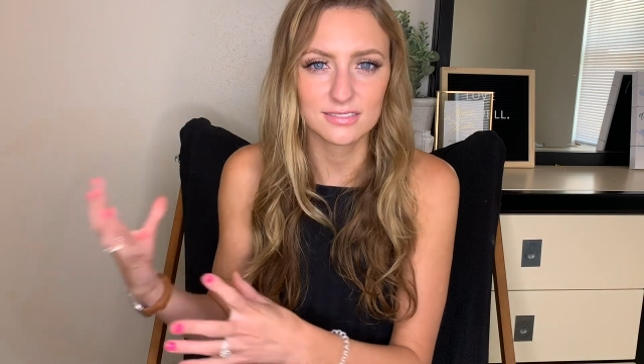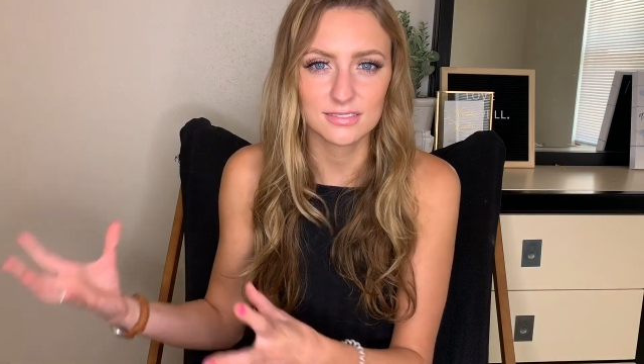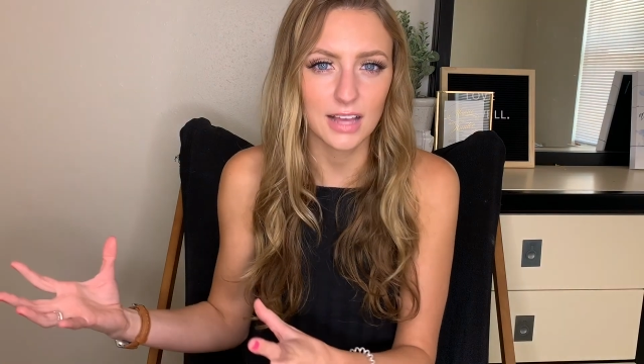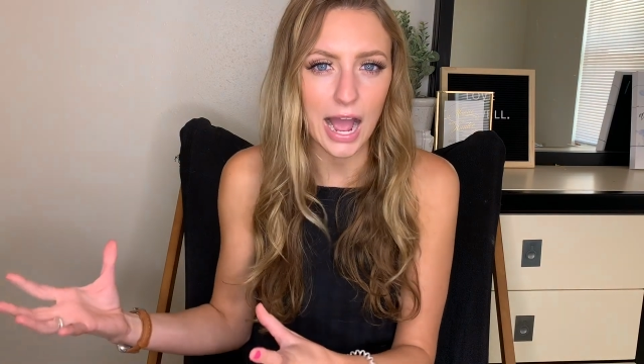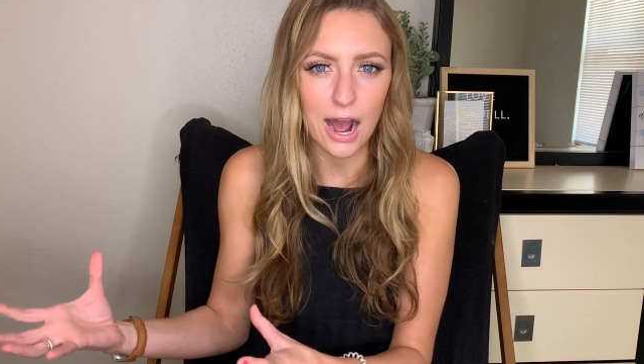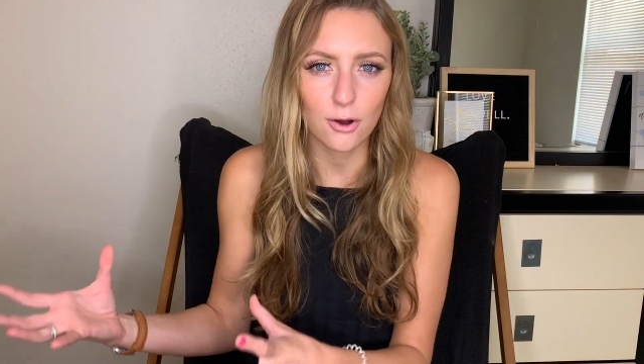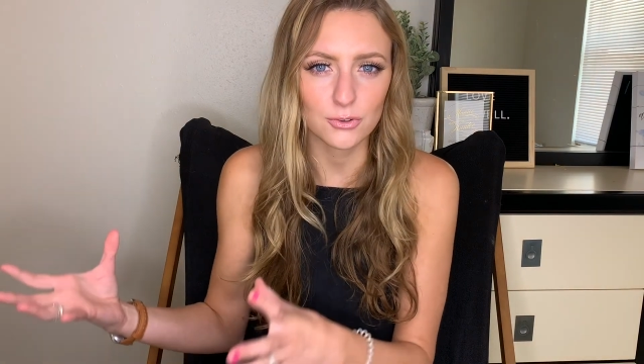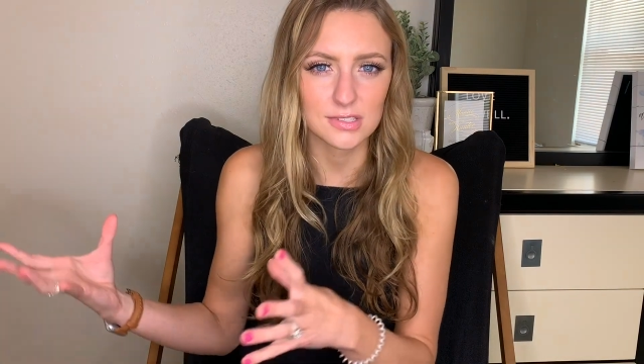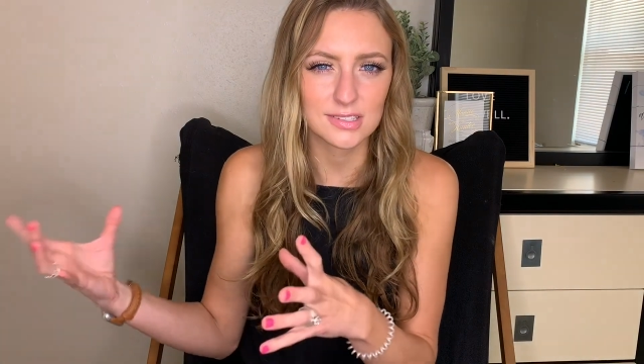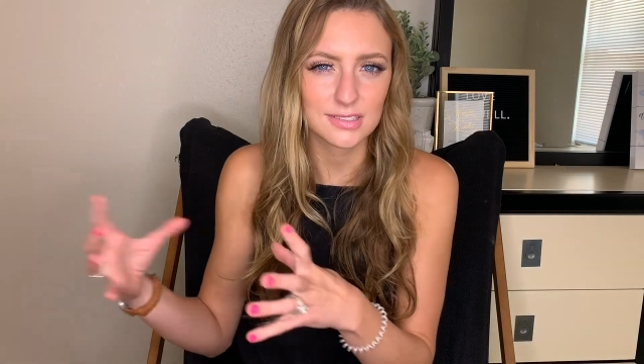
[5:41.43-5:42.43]

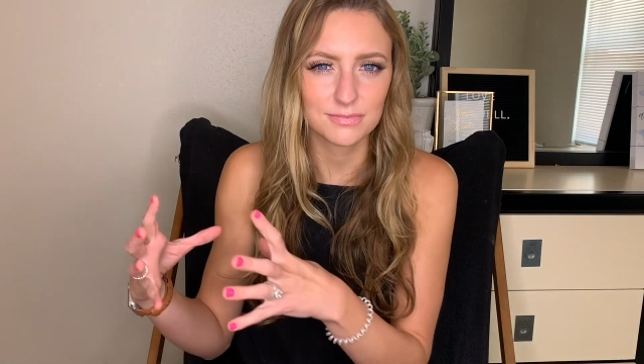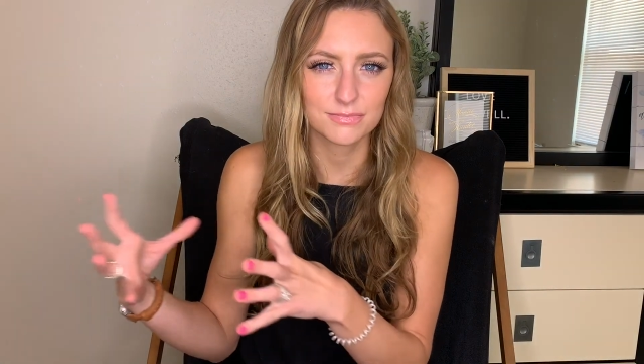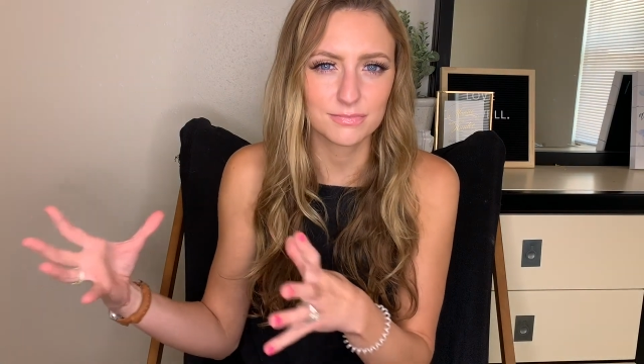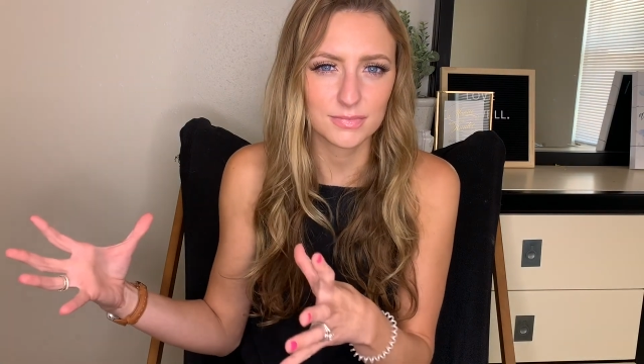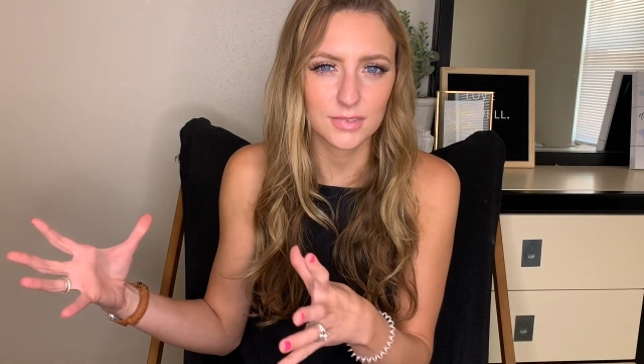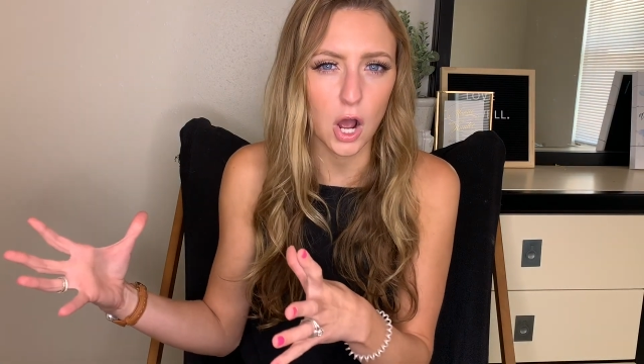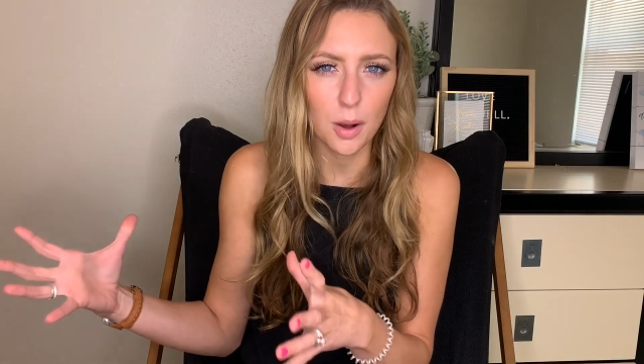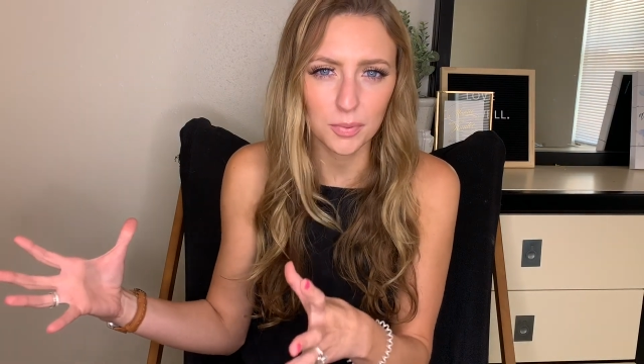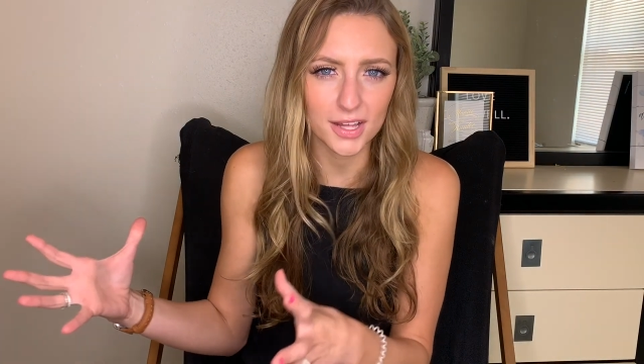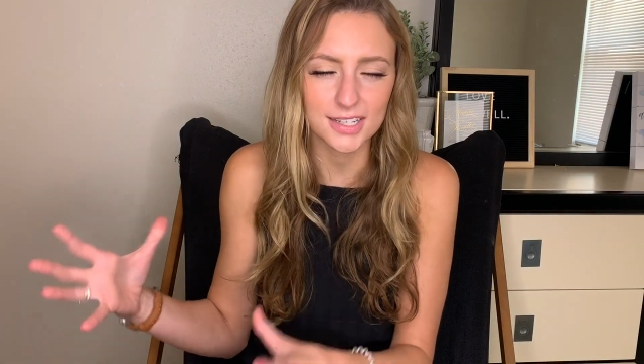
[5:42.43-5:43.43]
house
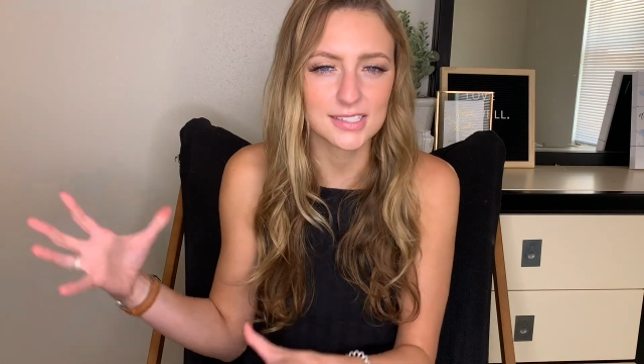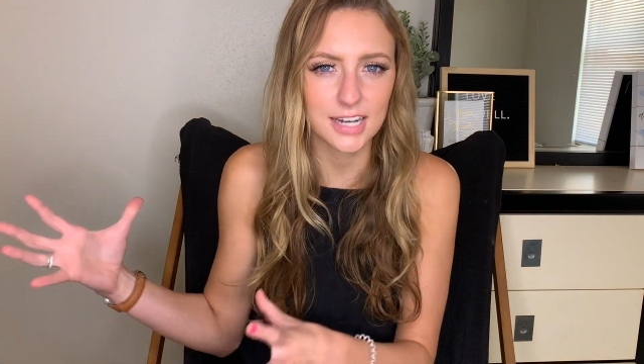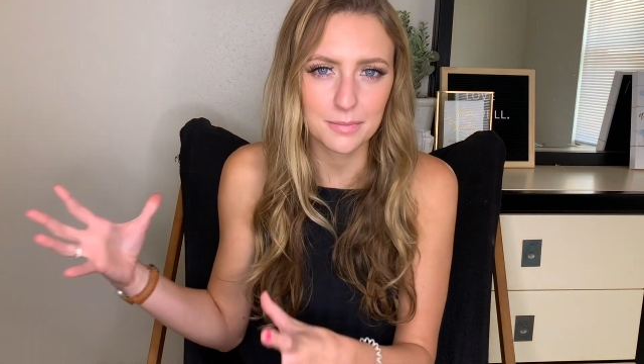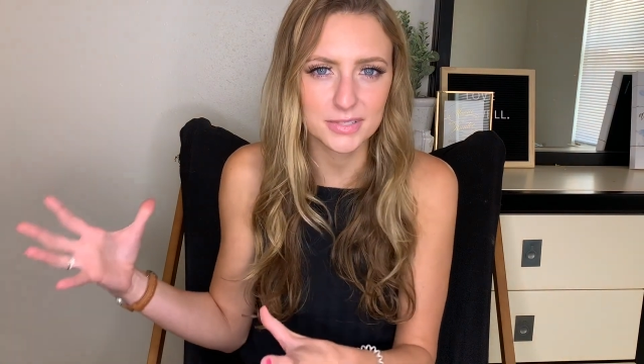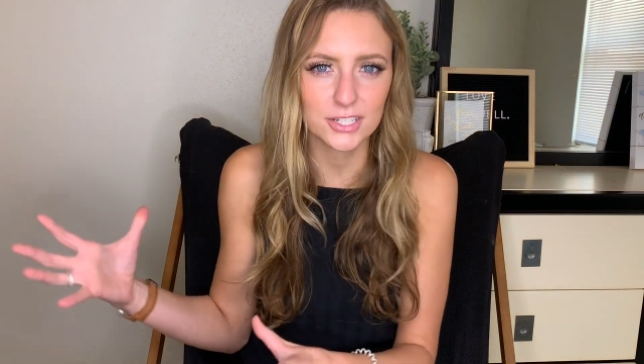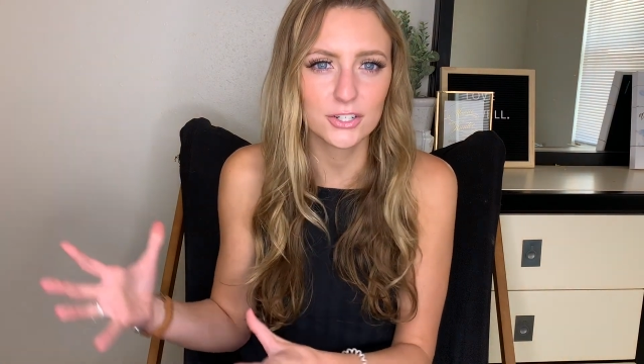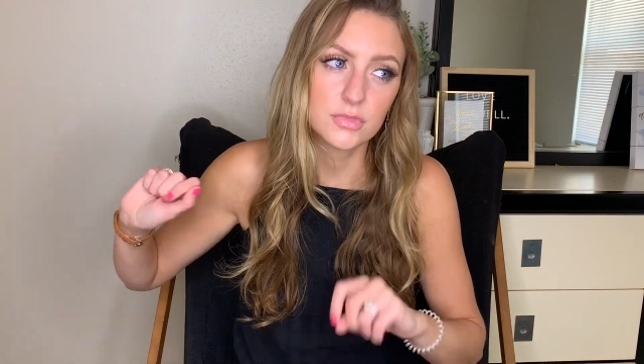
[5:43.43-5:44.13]
complex type deal.